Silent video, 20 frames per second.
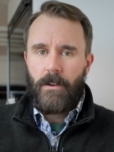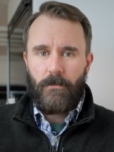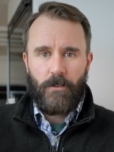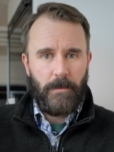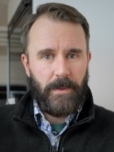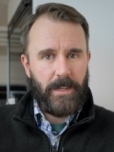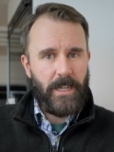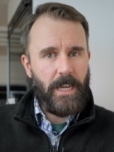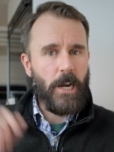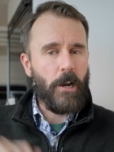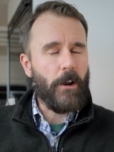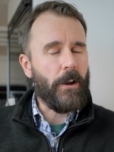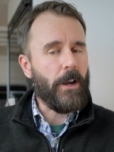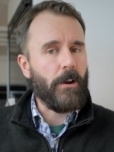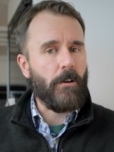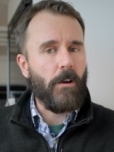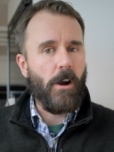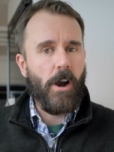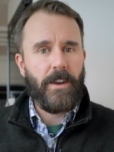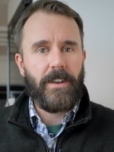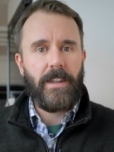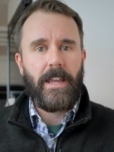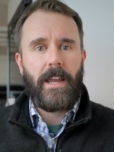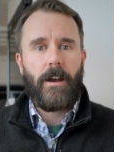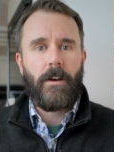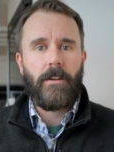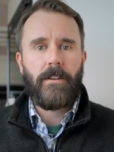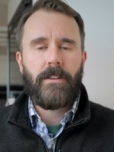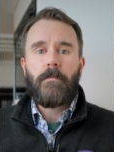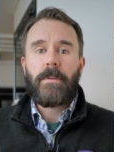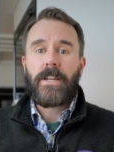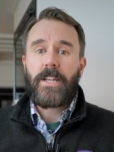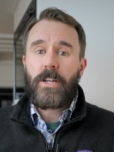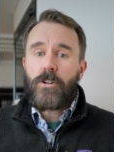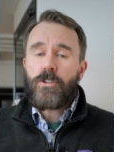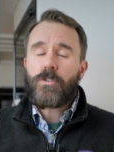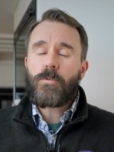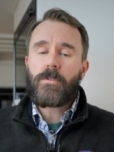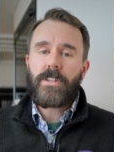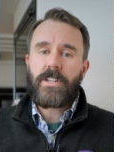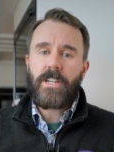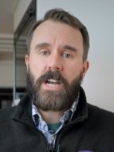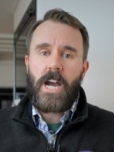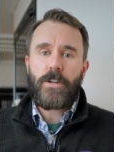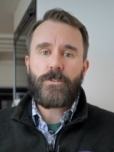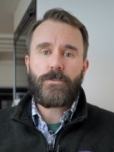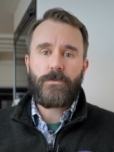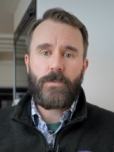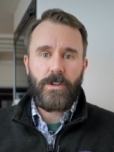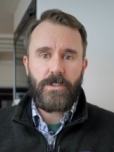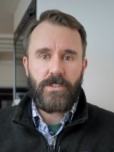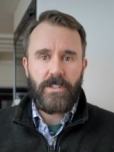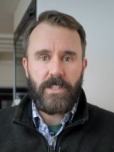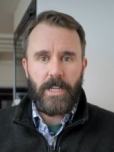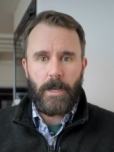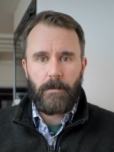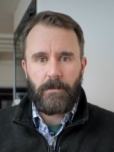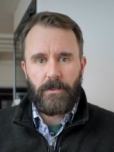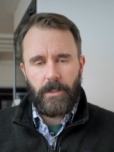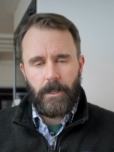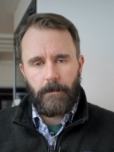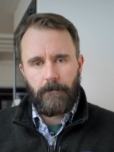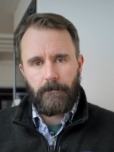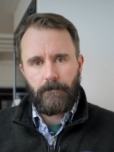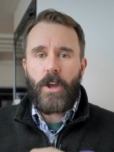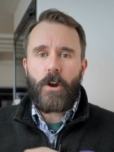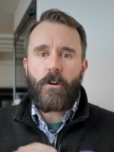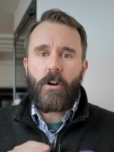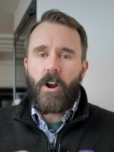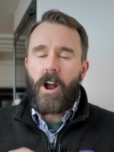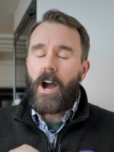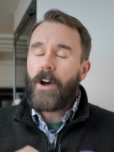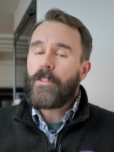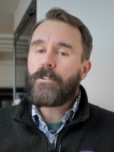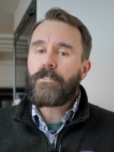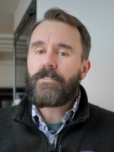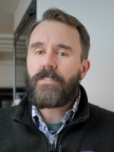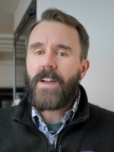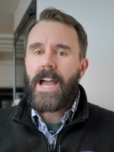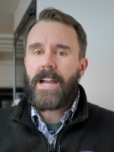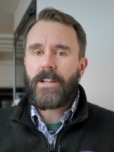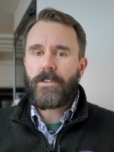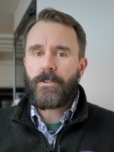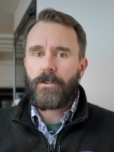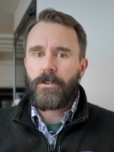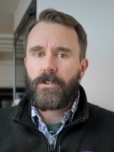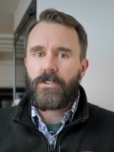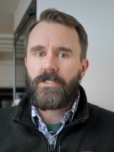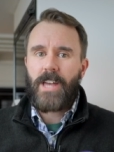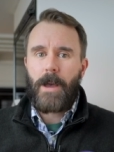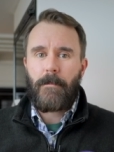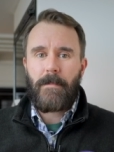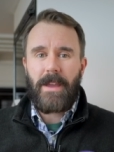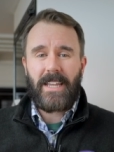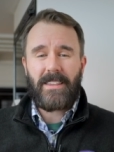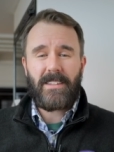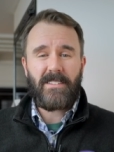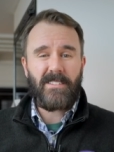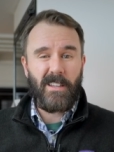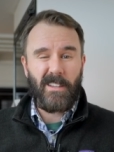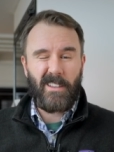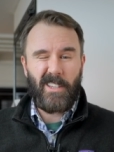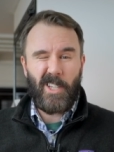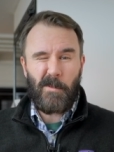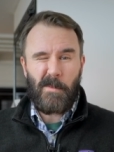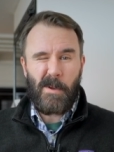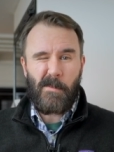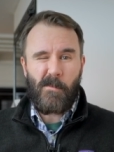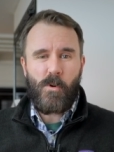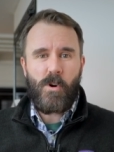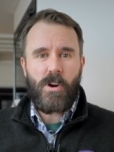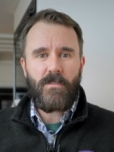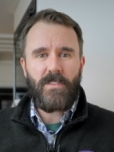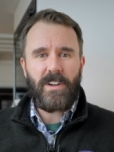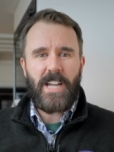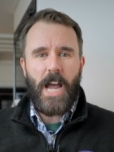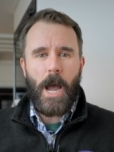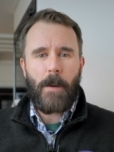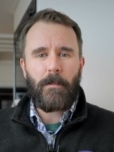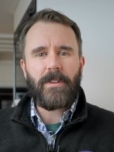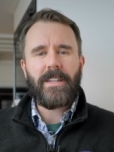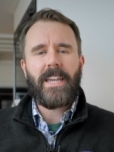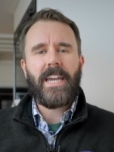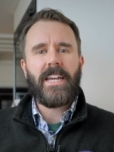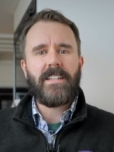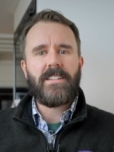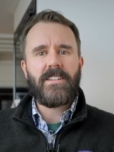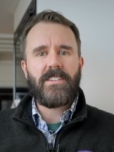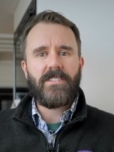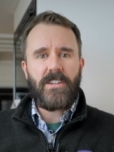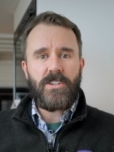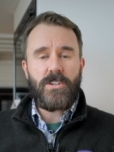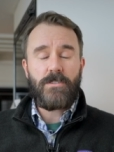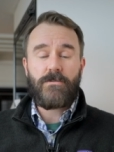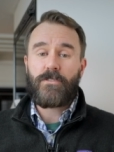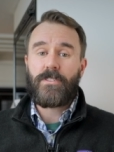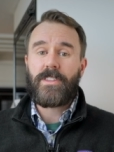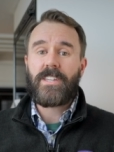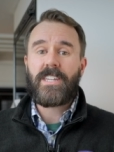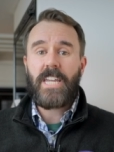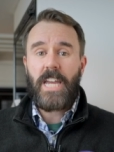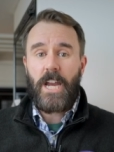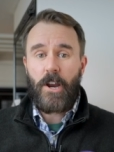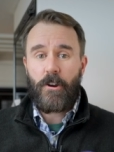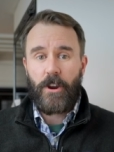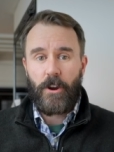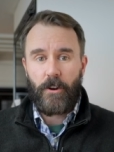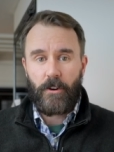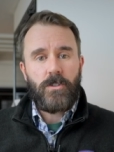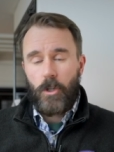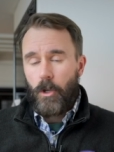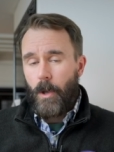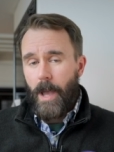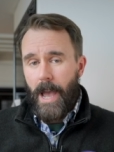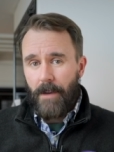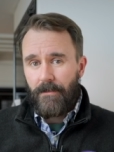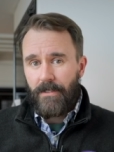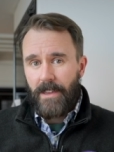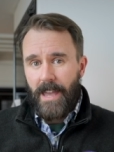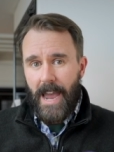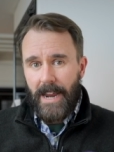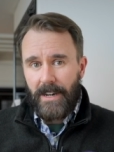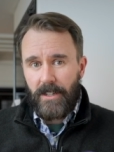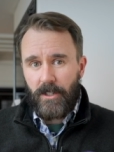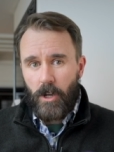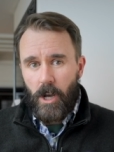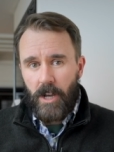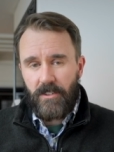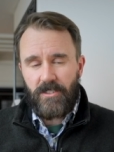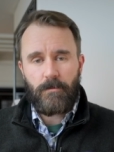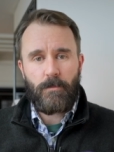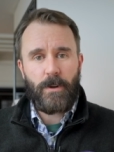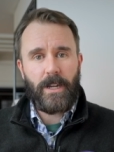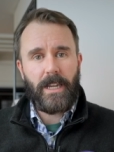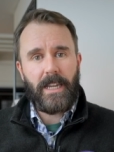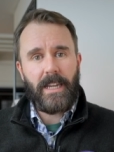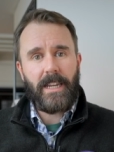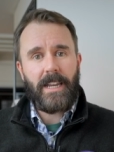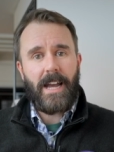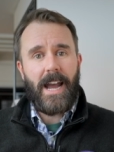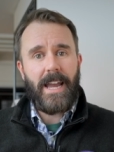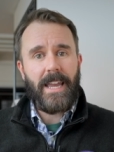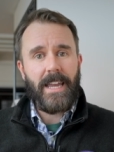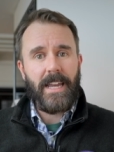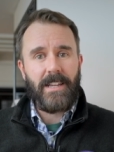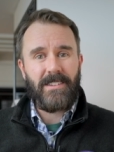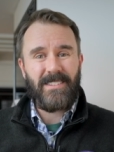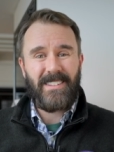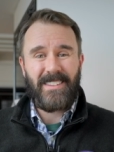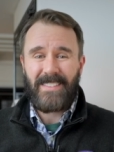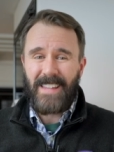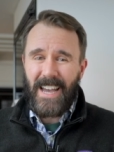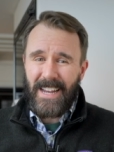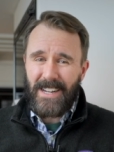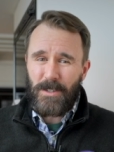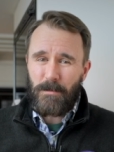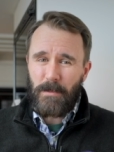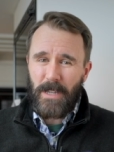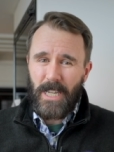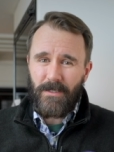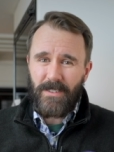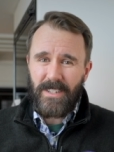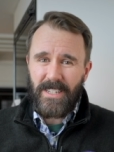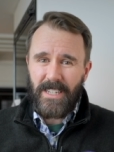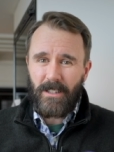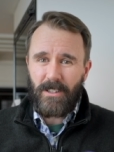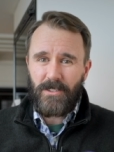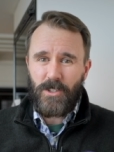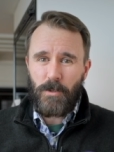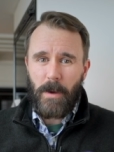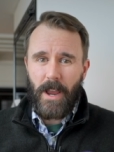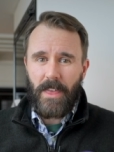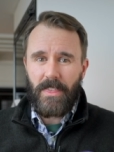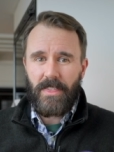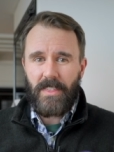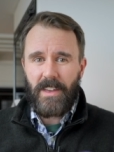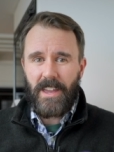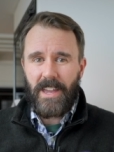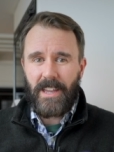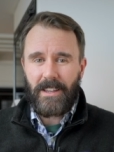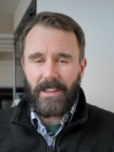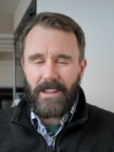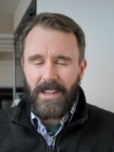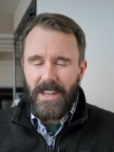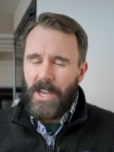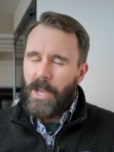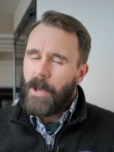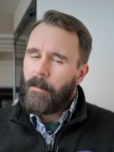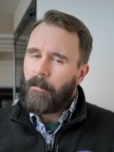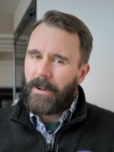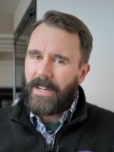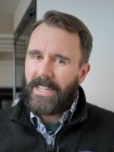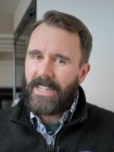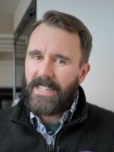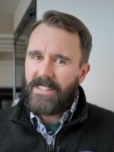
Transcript: from the carrier on down. But here's where the controversy comes in. There are other factors that make this a little bit more of a complicated decision for the carrier. So you have the added cost of bringing in IAs, not as big of a deal as you might think, but a